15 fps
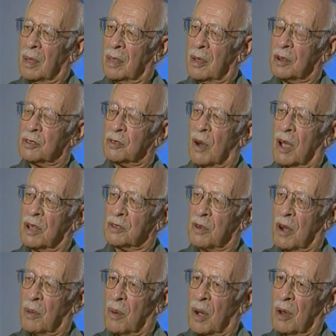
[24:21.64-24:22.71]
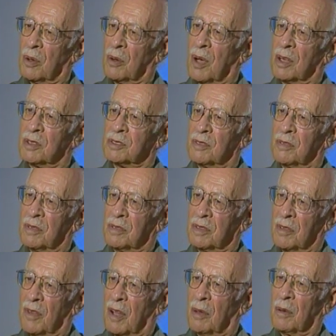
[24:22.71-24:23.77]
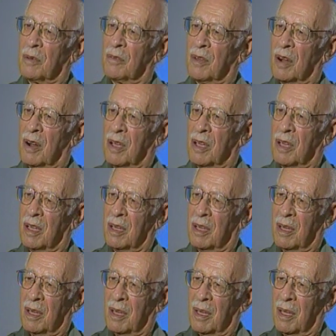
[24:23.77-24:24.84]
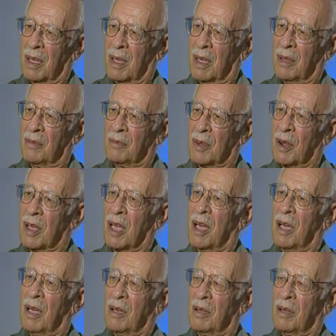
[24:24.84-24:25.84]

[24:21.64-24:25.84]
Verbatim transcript: there's Raj Rewal, who has a, developed a very, very